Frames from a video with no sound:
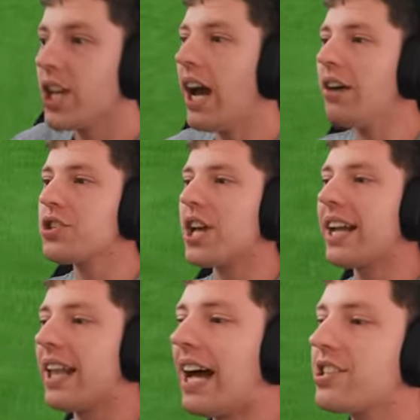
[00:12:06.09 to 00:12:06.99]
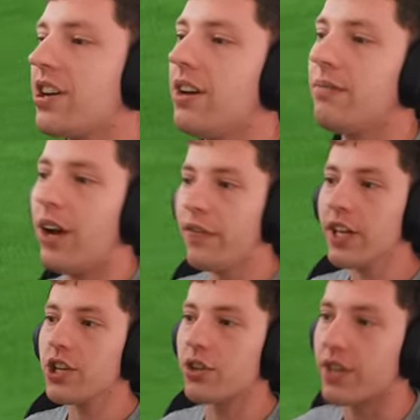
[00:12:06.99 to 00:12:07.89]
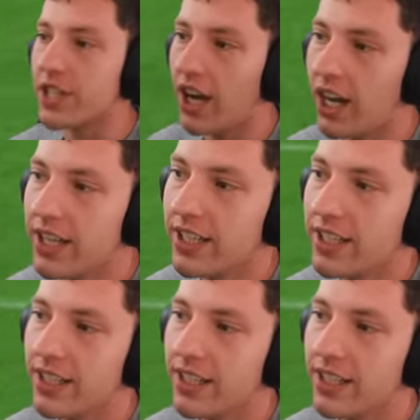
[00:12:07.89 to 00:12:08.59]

You know how I was saying last time? I think he should retire.